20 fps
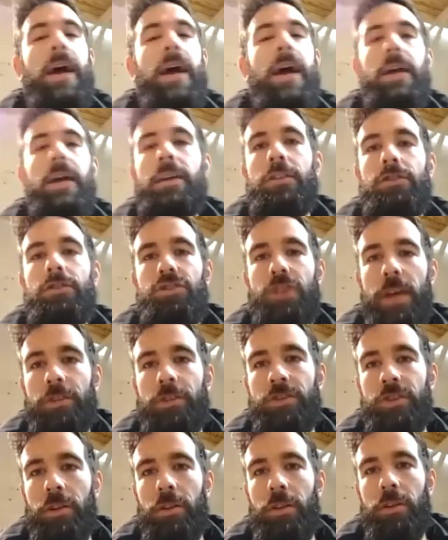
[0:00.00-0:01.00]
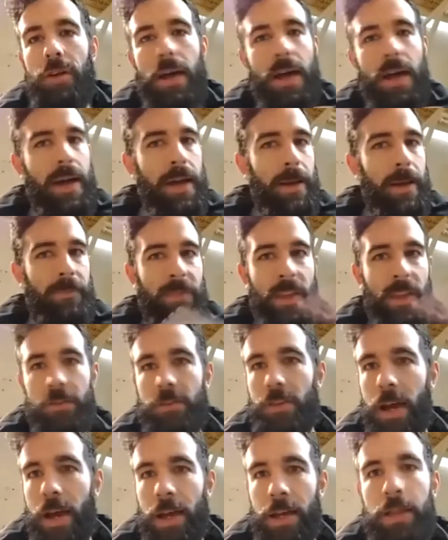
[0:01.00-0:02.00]
can schedule uh, this
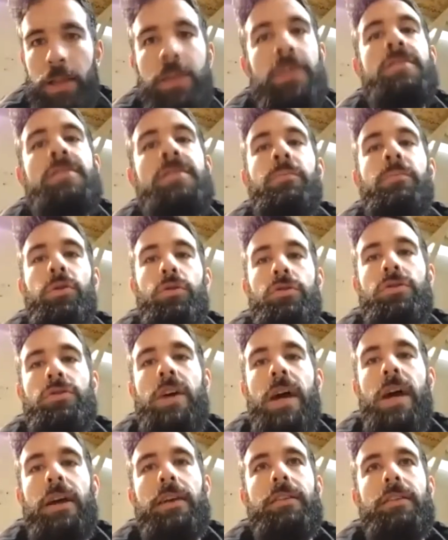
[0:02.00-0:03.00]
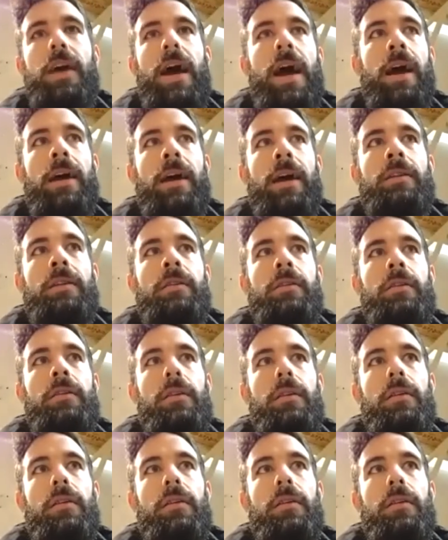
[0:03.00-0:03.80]
in as a project and